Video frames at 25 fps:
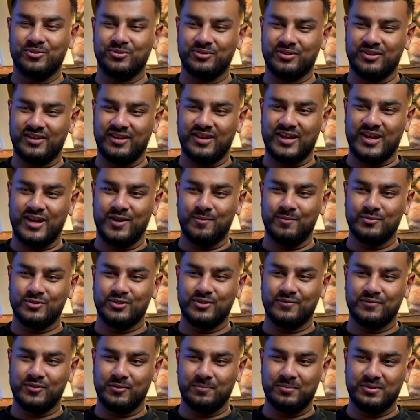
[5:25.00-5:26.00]
to know, how
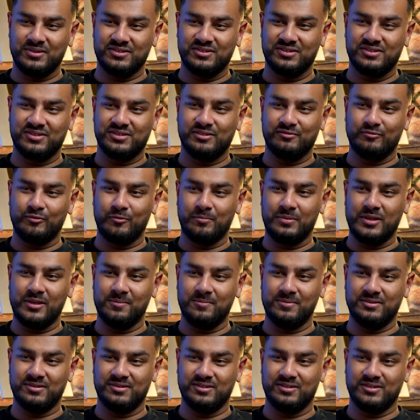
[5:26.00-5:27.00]
much of your business is
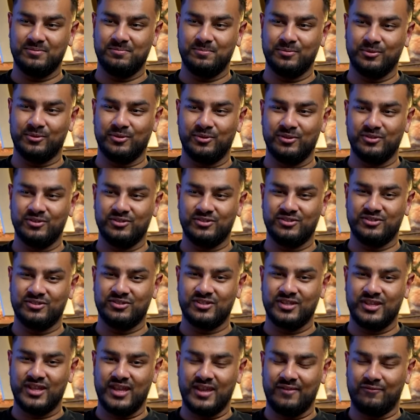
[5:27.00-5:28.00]
repeat business?
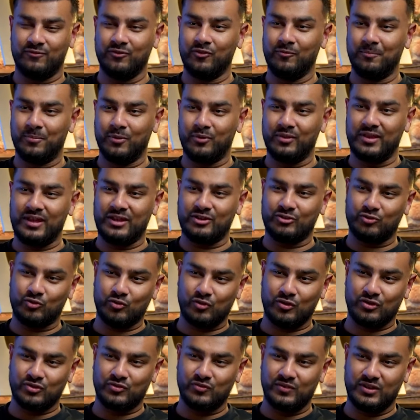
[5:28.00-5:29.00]
Because if you've built that
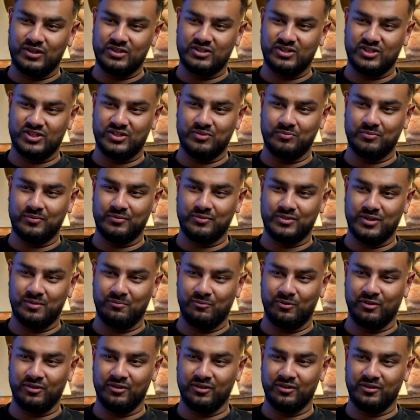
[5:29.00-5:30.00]
trust relationship with
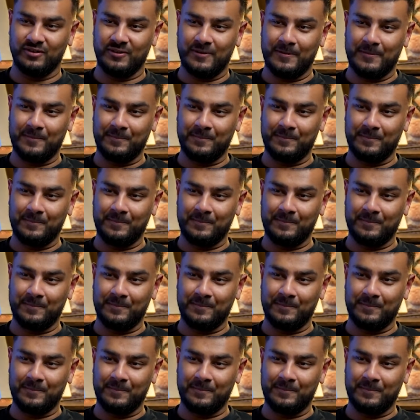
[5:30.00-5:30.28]
someone,